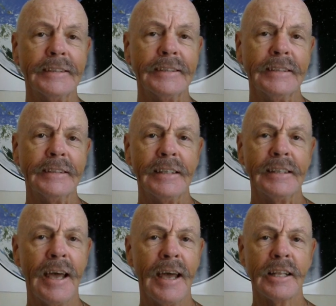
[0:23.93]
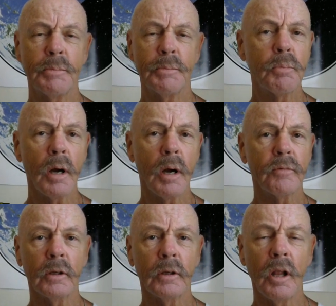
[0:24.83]
Yeah, it's a big problem
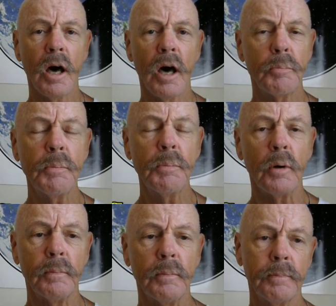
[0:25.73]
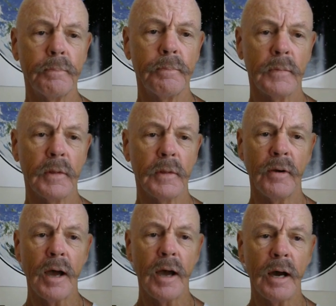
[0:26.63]
for a lot of people. In
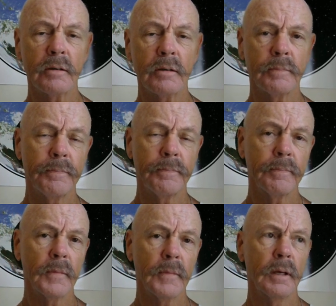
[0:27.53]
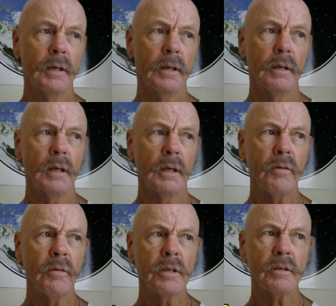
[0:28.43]
fact, ever
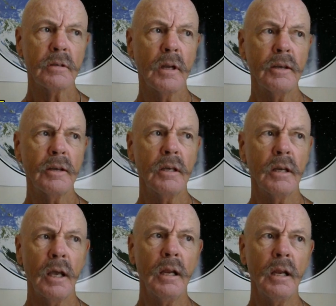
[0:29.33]
since the 1980s